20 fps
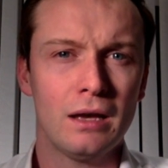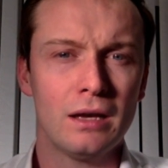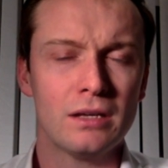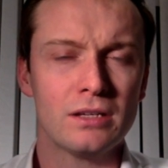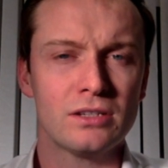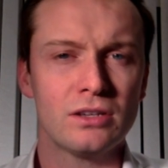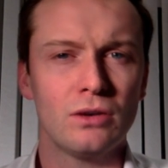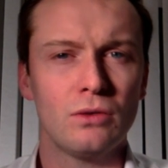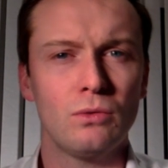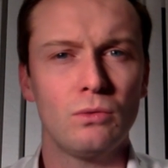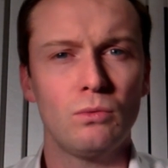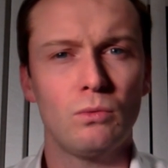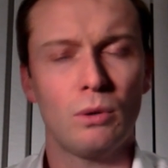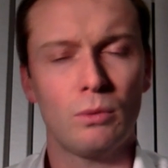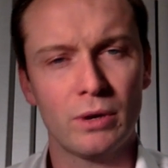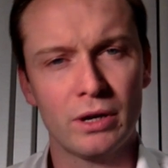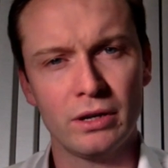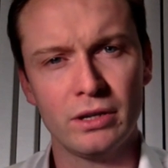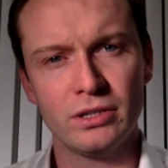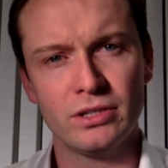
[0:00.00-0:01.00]
So what
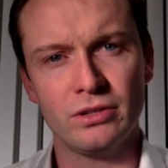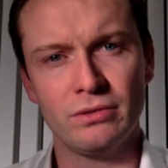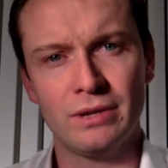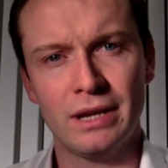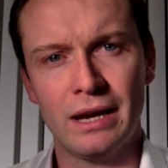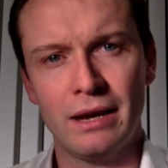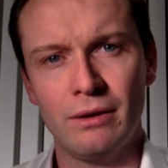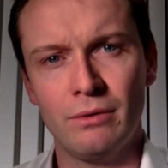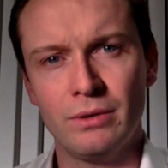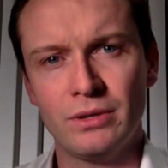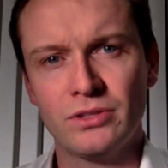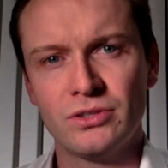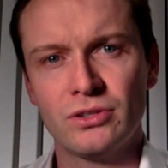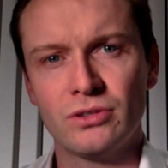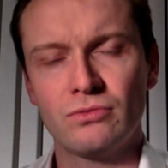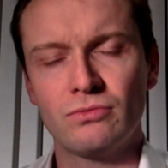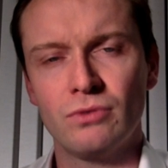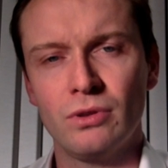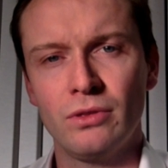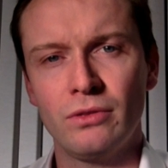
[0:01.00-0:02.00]
we're going to do now is
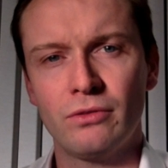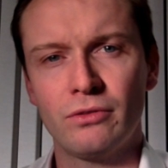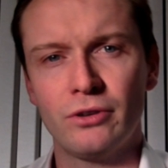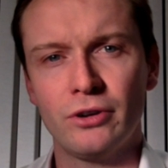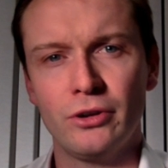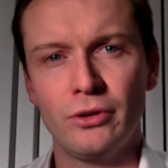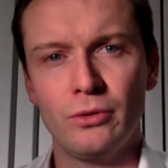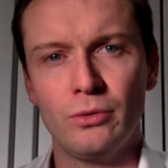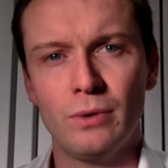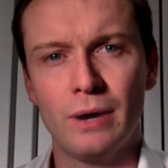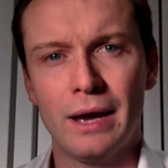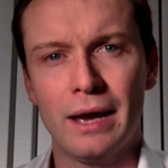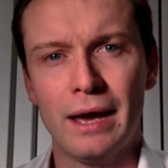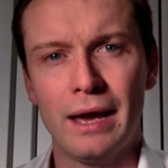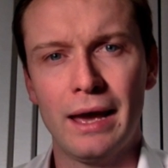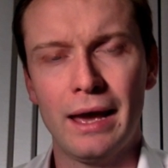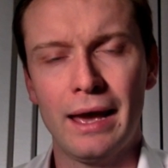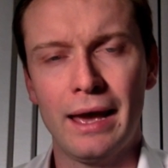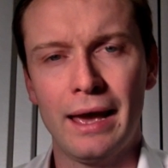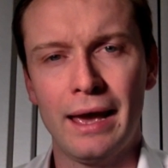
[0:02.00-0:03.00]
just run through
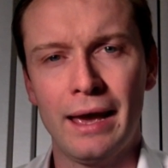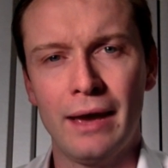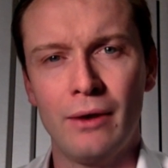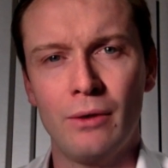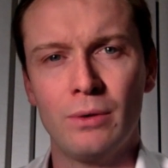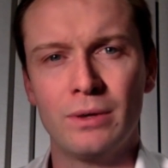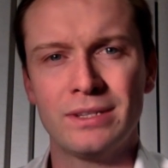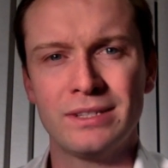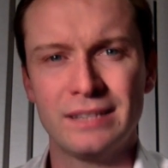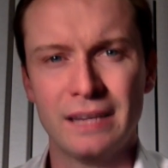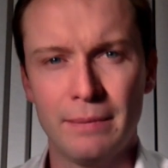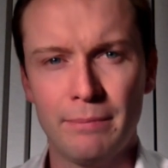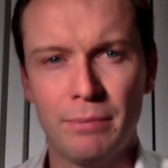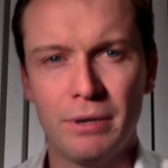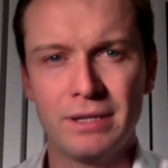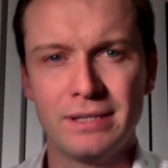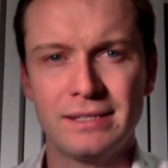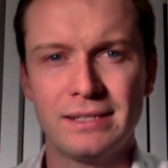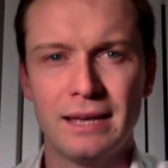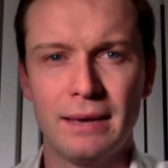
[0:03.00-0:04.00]
how a
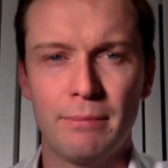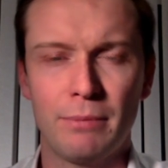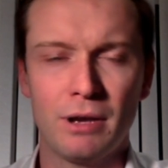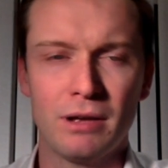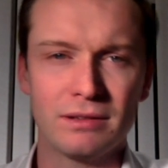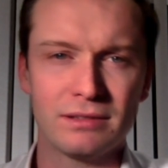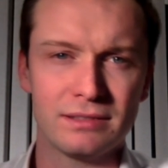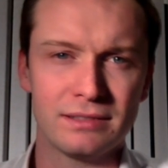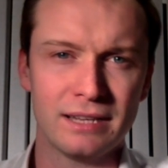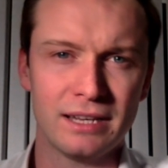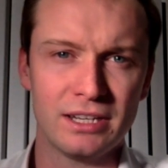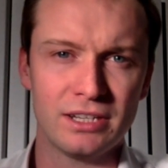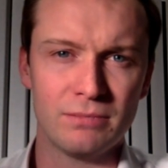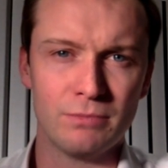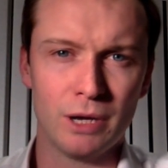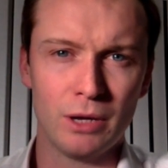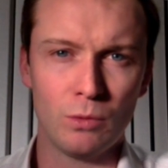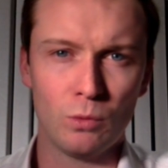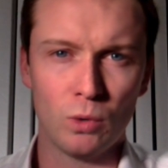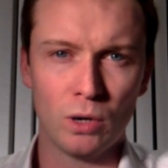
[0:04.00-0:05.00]
step-by-step consultation
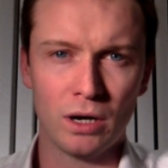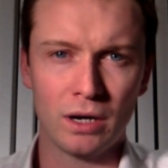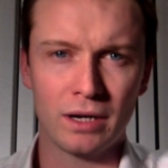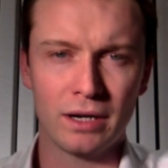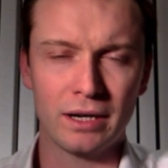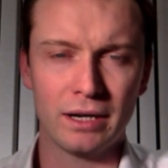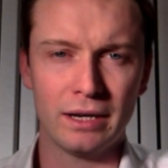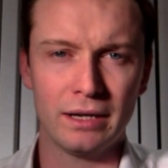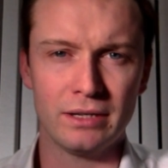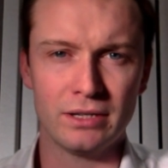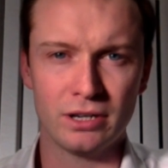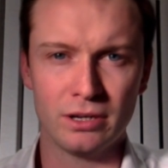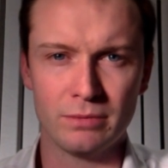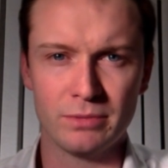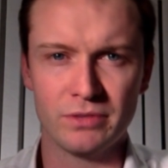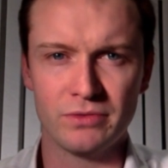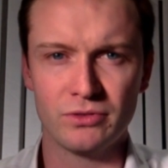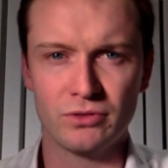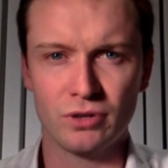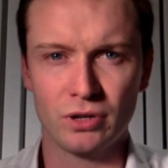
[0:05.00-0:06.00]
might work in terms
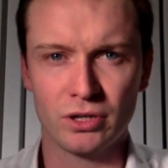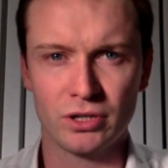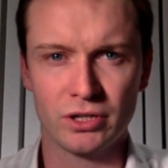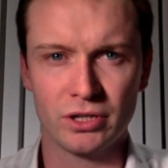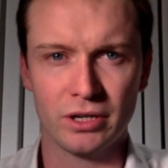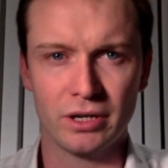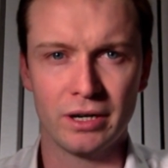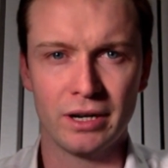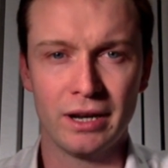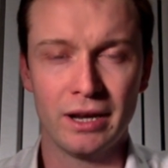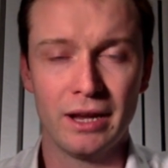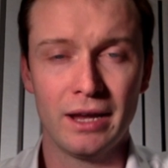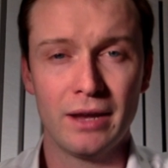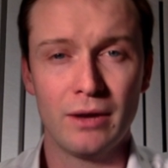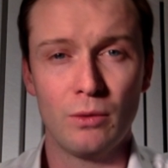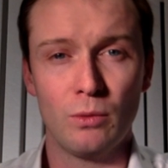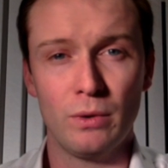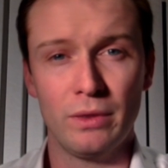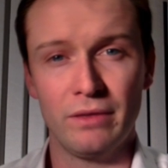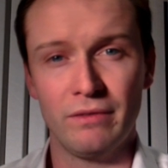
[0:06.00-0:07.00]
of structure,
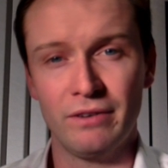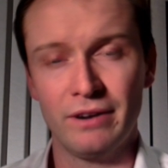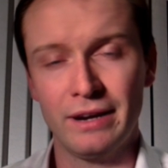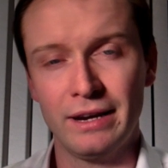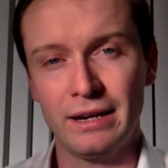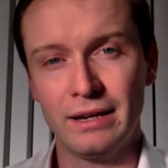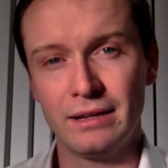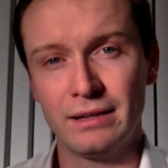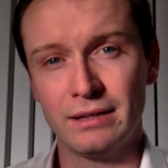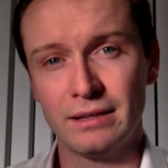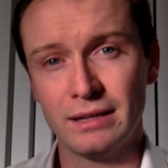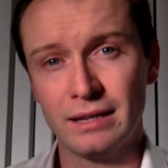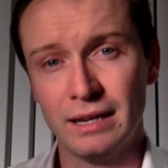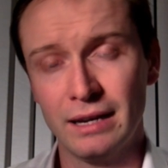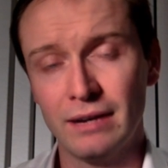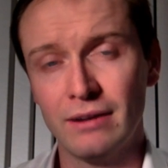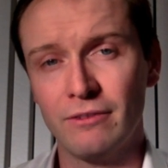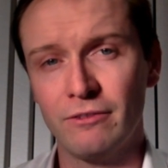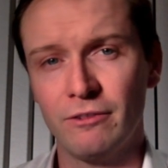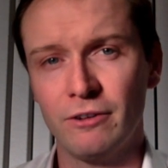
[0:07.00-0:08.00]
with a very
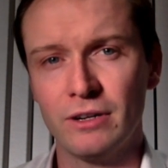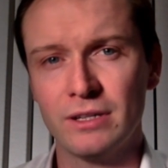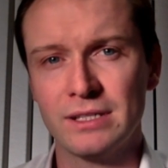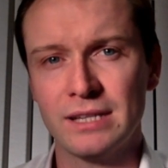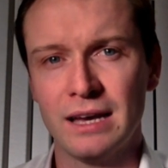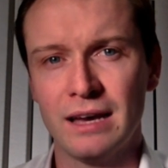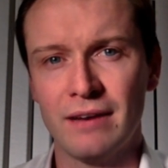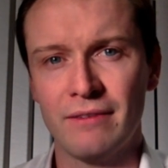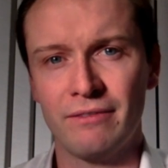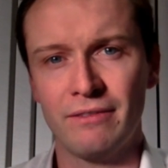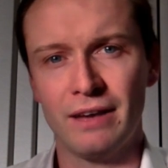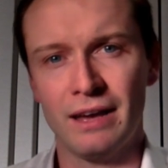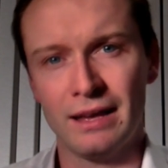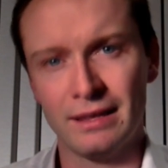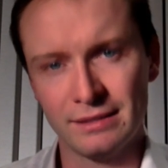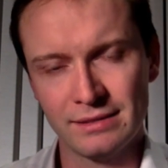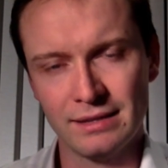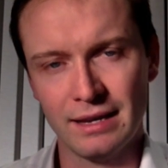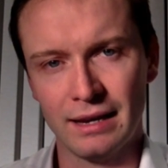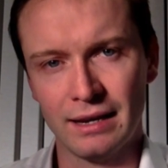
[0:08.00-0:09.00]
clear first half
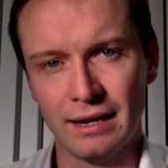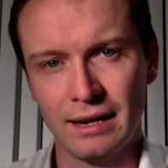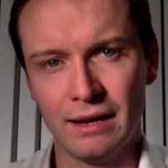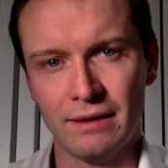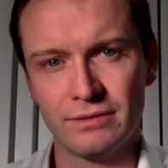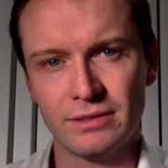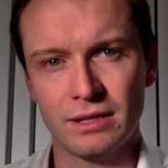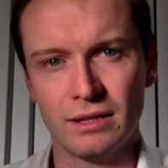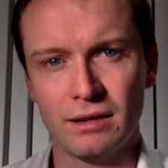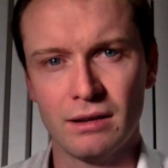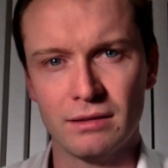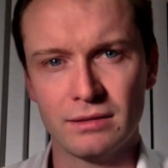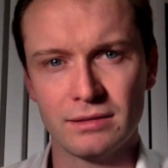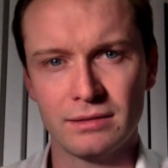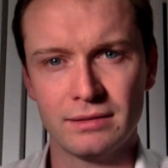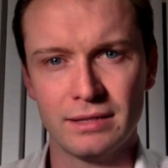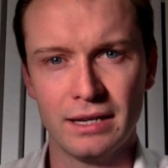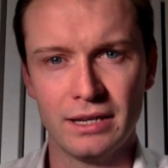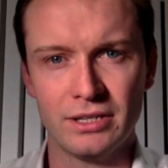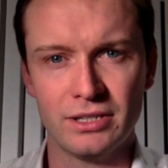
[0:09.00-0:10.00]
and second half to the
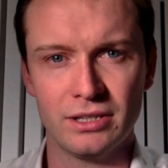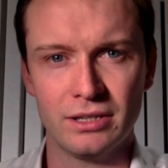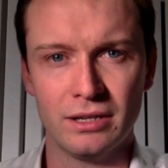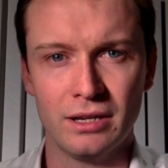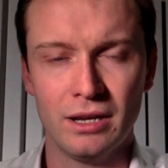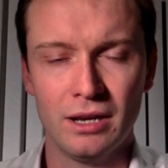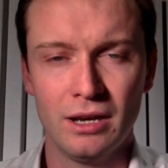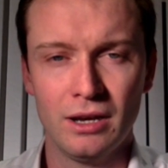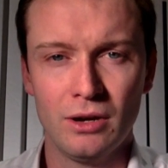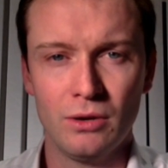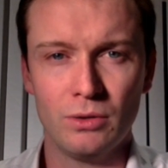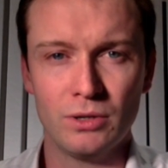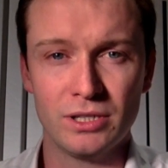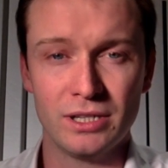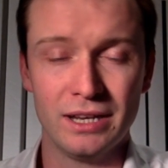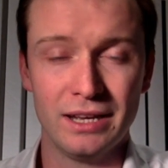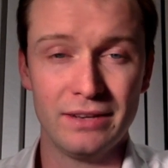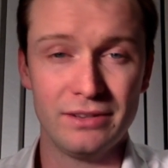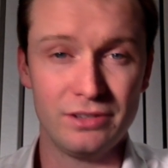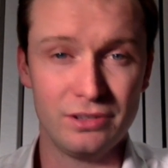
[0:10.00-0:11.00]
consultation, which
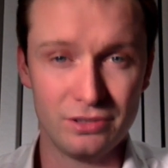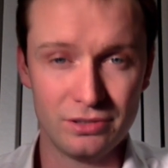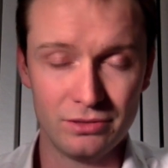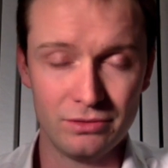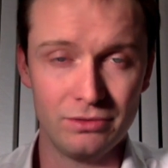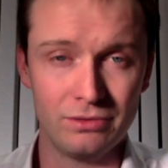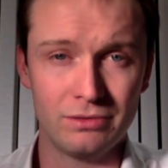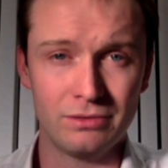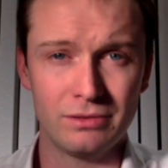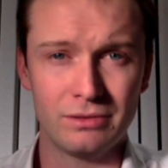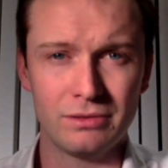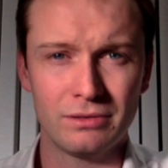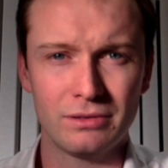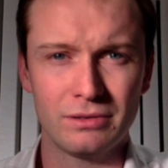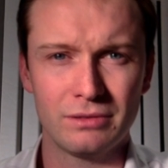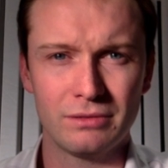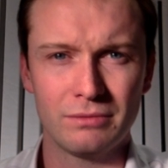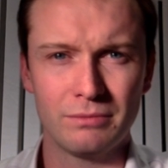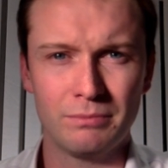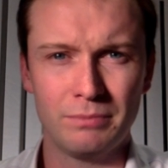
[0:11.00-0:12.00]
allows you to
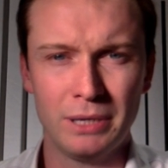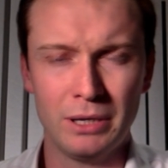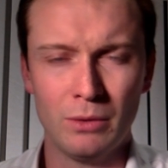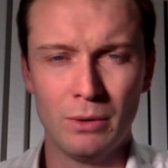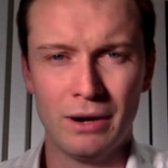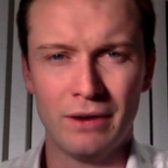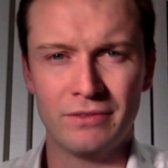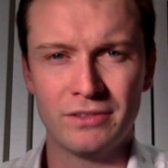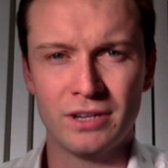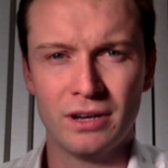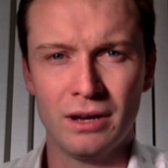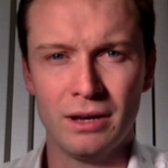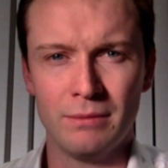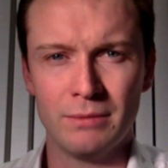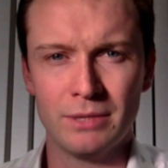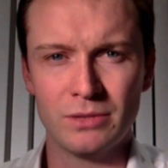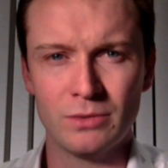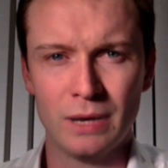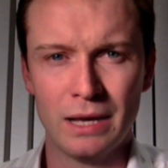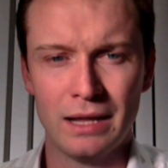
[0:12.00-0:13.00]
be aware of time
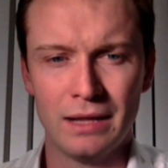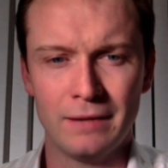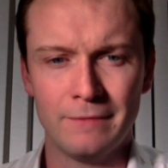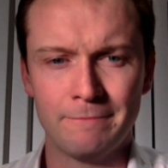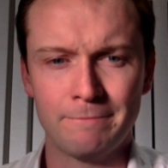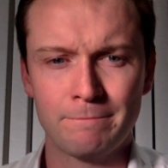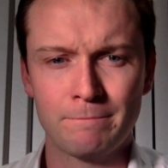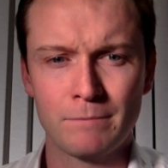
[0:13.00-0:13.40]
as well.